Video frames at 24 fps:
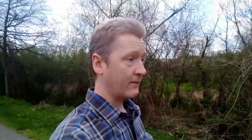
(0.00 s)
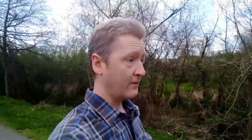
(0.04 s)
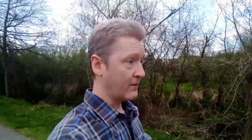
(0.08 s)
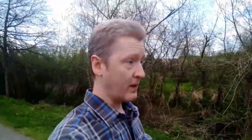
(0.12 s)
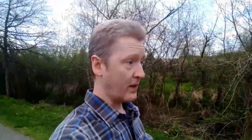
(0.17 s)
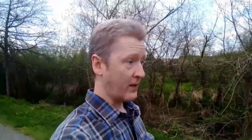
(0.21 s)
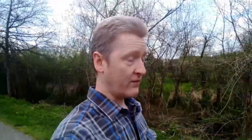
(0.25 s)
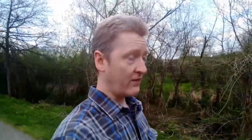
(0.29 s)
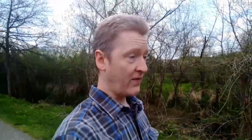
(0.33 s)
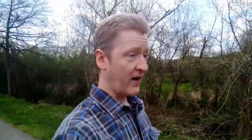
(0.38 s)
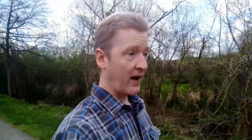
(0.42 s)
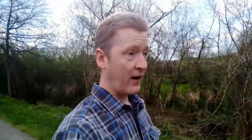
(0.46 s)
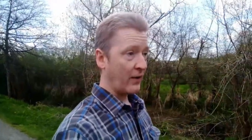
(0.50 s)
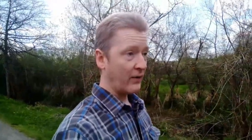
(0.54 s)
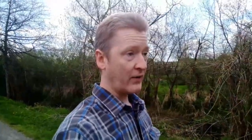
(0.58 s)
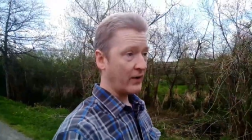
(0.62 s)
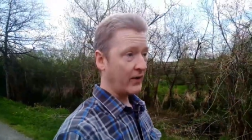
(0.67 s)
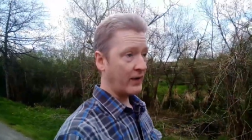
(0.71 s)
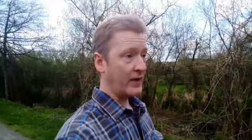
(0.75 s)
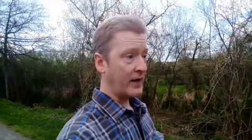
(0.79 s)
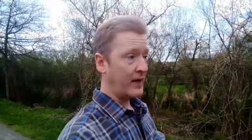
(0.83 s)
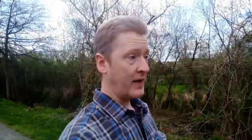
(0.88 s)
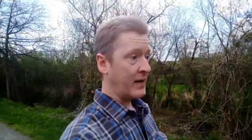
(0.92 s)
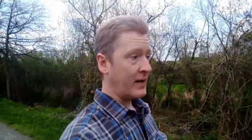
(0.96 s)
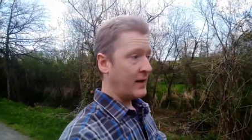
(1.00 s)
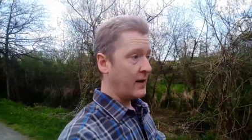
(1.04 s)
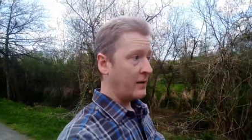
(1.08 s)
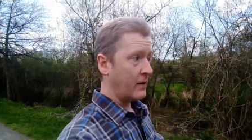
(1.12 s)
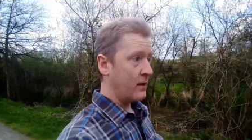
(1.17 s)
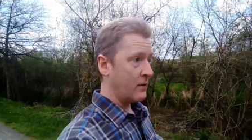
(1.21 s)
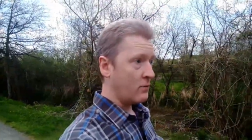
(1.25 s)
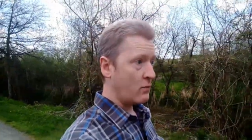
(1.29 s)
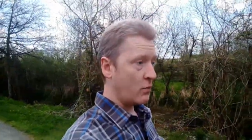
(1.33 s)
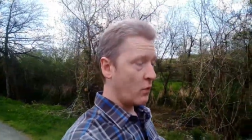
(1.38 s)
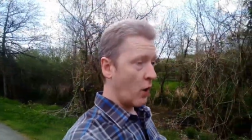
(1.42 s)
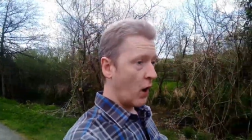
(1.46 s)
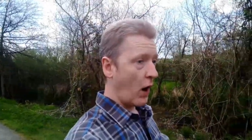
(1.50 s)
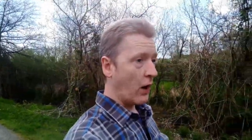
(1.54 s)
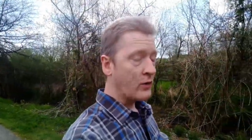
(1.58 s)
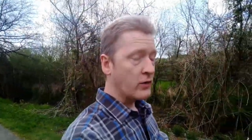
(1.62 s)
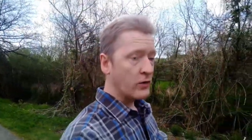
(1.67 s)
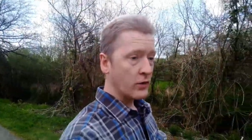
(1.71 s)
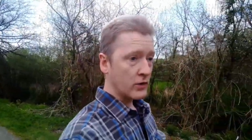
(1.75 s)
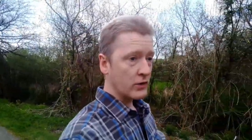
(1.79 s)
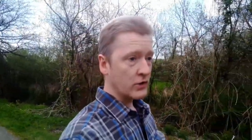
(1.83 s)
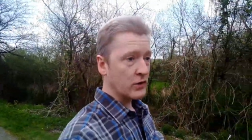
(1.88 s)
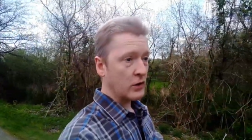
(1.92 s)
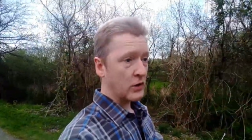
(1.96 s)
They found that
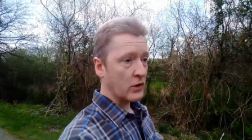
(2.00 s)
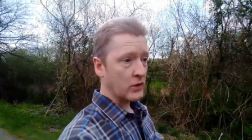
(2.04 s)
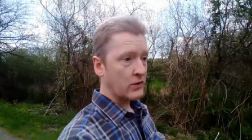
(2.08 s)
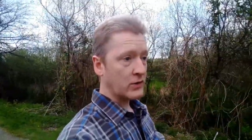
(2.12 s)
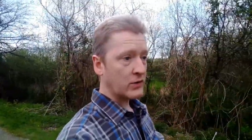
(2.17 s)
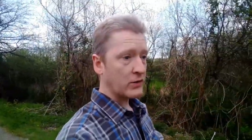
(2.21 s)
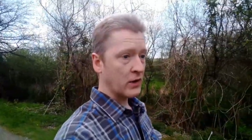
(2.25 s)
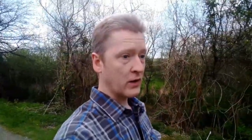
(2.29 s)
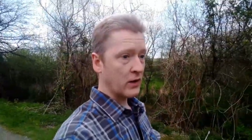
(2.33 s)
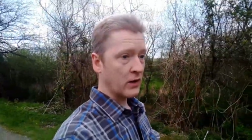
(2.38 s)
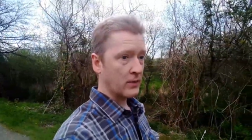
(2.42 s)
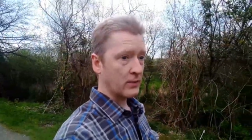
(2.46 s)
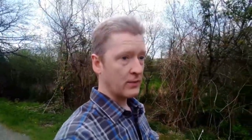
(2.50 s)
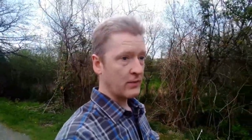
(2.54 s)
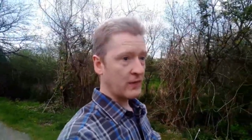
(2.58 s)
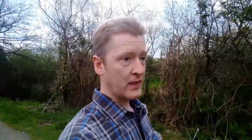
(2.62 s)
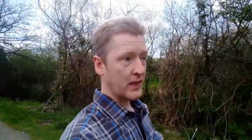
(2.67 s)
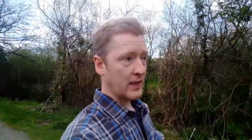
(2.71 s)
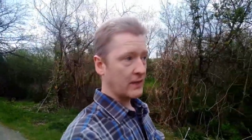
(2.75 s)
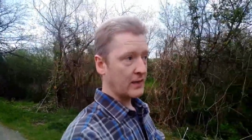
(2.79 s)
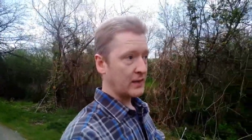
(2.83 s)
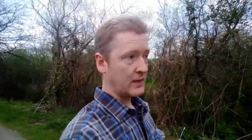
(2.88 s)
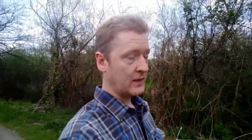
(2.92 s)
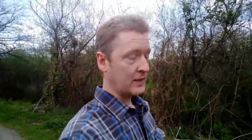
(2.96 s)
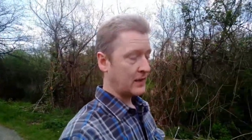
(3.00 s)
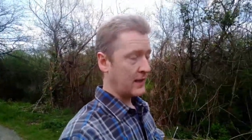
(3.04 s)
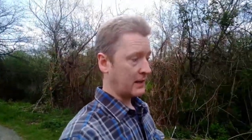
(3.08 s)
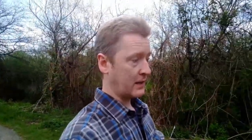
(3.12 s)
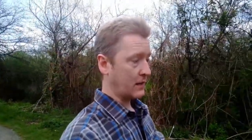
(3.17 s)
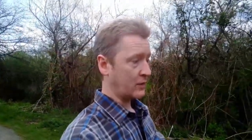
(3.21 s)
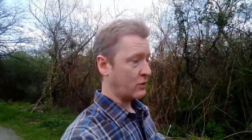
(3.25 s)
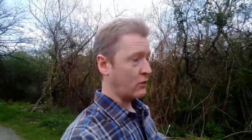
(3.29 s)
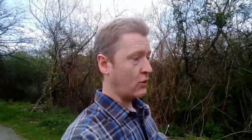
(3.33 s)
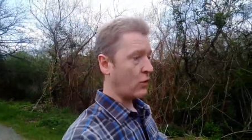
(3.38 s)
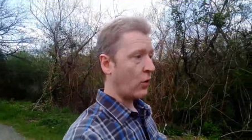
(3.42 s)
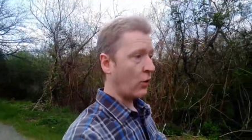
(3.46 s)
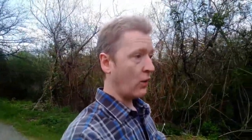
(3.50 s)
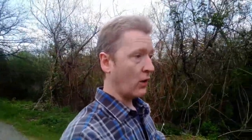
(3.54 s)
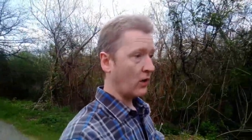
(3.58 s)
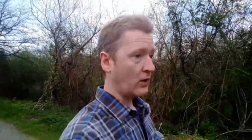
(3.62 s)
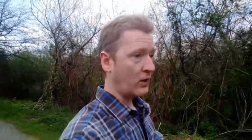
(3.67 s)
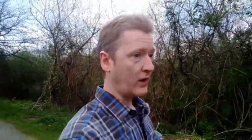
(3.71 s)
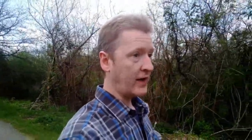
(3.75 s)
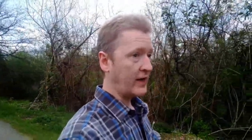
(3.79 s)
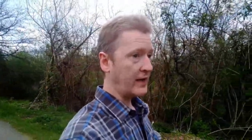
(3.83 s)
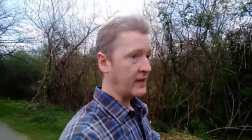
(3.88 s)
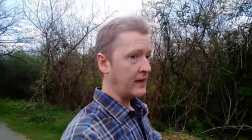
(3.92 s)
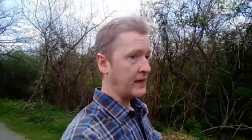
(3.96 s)
under certain circumstances, they could
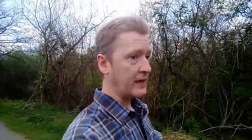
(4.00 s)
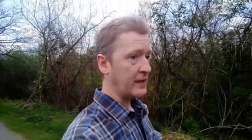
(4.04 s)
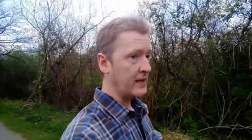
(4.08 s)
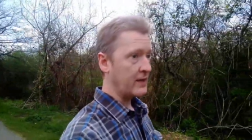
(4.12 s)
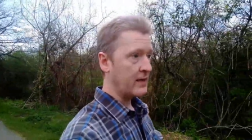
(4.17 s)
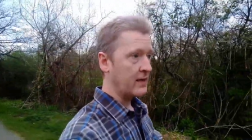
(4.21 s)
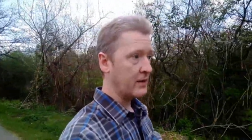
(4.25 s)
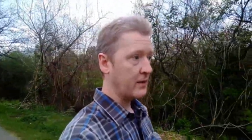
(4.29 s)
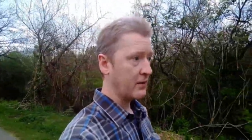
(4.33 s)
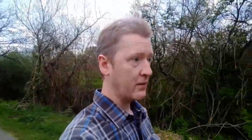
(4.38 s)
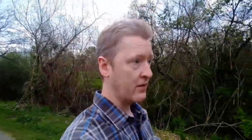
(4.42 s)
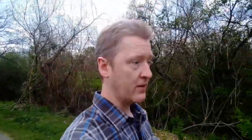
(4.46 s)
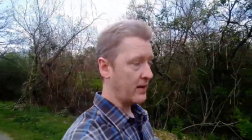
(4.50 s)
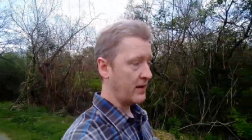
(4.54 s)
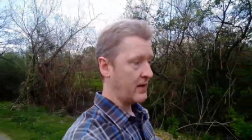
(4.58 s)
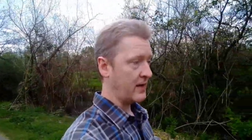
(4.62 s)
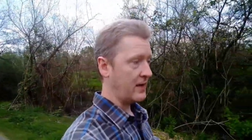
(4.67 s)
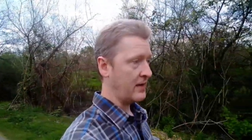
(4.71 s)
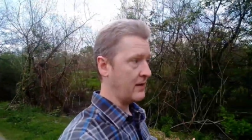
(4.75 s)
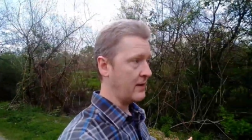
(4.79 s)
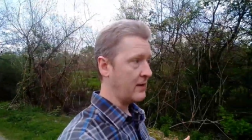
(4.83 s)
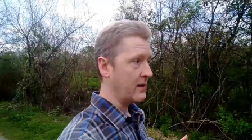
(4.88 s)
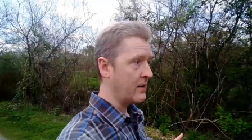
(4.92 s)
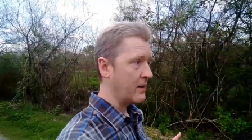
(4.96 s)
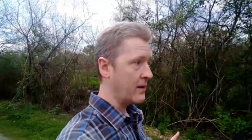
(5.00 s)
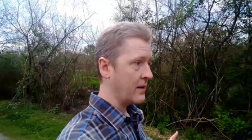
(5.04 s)
correlate the